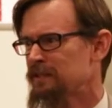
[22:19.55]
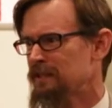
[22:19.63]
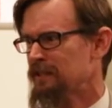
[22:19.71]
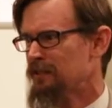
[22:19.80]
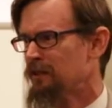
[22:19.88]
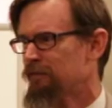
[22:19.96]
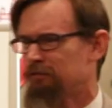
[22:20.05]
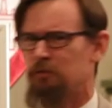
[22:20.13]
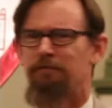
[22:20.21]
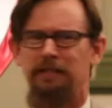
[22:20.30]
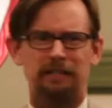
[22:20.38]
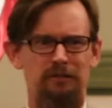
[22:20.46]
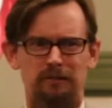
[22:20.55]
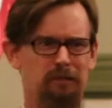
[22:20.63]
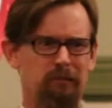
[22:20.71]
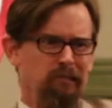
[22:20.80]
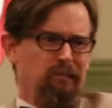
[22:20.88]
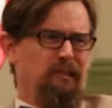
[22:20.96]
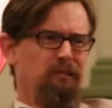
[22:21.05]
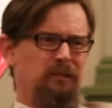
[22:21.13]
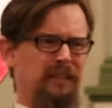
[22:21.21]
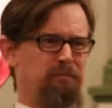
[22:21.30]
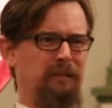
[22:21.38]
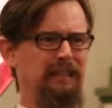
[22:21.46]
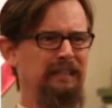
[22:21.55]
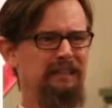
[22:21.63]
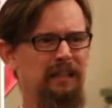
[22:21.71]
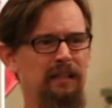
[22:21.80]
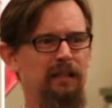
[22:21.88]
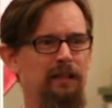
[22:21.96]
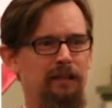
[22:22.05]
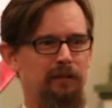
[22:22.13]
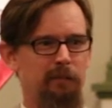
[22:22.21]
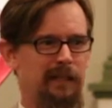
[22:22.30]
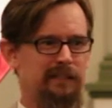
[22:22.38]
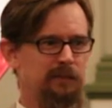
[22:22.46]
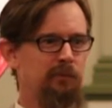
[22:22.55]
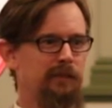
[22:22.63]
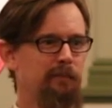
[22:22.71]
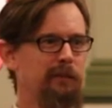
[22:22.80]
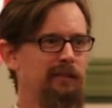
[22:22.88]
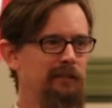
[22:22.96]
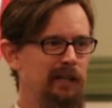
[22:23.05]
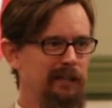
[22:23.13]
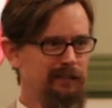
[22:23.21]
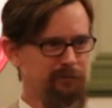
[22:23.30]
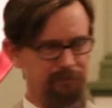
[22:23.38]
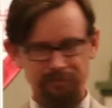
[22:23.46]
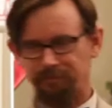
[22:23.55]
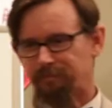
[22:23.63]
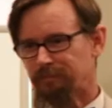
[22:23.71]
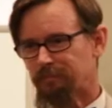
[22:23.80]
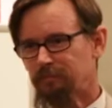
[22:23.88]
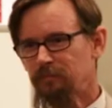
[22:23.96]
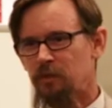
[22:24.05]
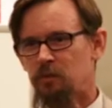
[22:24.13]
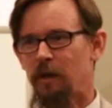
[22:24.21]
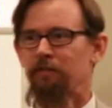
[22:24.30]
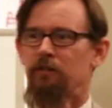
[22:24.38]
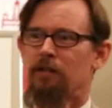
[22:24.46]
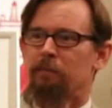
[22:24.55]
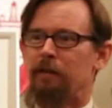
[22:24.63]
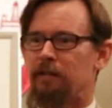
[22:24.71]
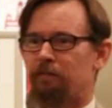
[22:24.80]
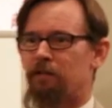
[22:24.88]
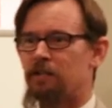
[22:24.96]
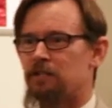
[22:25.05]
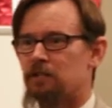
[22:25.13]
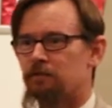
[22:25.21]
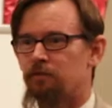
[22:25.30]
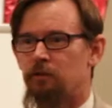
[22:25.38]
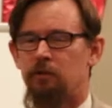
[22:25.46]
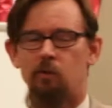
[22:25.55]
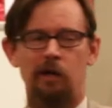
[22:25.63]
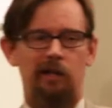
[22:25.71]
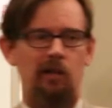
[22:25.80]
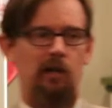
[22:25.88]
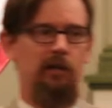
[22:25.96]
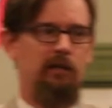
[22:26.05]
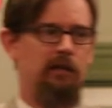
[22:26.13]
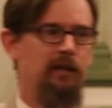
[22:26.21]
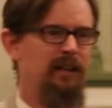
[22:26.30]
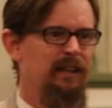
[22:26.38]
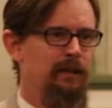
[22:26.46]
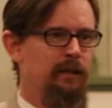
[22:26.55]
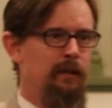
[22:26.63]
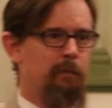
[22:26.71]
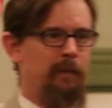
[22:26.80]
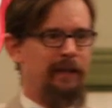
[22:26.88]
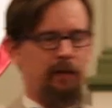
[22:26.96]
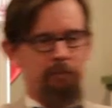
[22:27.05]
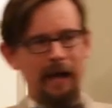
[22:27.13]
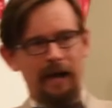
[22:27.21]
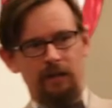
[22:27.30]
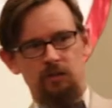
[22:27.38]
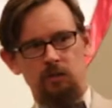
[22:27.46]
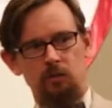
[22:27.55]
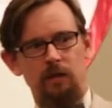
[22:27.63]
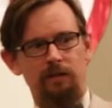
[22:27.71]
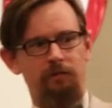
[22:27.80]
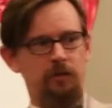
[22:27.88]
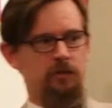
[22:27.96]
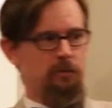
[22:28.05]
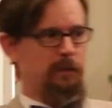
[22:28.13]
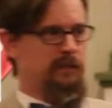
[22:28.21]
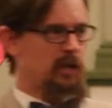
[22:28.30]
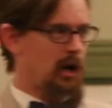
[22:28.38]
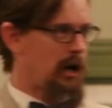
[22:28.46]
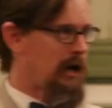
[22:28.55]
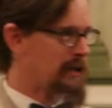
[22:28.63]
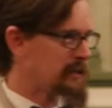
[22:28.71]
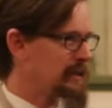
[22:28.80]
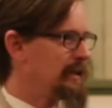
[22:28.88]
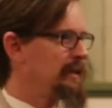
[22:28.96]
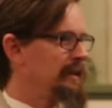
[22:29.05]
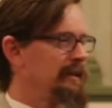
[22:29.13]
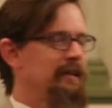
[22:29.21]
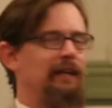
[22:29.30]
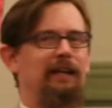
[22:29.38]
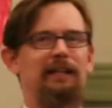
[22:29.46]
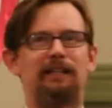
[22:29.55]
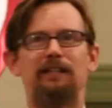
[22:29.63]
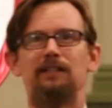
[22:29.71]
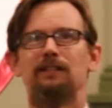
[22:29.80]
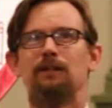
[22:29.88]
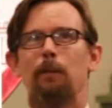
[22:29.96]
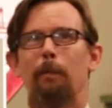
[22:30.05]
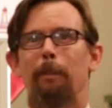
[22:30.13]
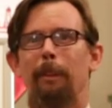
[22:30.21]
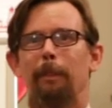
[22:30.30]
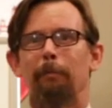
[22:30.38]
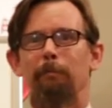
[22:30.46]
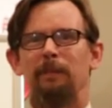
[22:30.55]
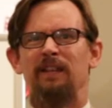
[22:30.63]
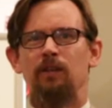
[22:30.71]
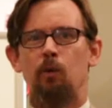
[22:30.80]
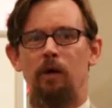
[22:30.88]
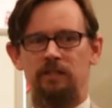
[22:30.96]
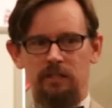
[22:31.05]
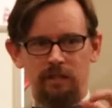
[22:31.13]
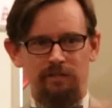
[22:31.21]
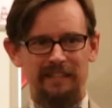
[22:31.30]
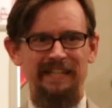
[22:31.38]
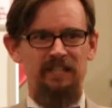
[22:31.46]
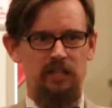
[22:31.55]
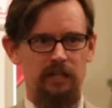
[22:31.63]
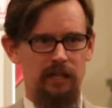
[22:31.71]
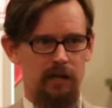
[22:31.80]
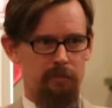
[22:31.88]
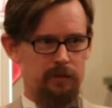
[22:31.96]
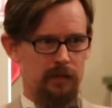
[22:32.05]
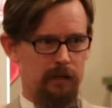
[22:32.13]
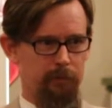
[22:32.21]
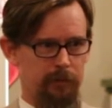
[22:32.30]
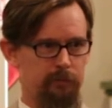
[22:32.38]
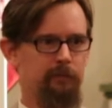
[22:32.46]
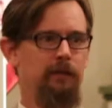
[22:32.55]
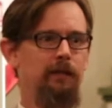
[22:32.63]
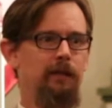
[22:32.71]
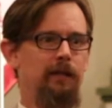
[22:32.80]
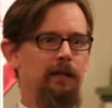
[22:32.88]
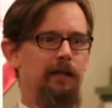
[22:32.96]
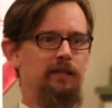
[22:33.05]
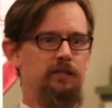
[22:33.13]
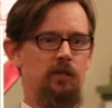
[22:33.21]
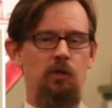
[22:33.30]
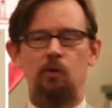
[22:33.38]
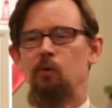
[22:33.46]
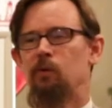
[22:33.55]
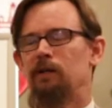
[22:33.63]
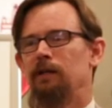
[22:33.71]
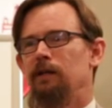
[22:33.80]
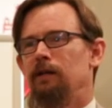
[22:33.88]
in it, or effluviance or something. I don't know what that means. But that's the one that Meno liked. So after talking about definitions for a little while longer, they get back to can virtue be taught, and the question of teaching comes up. And so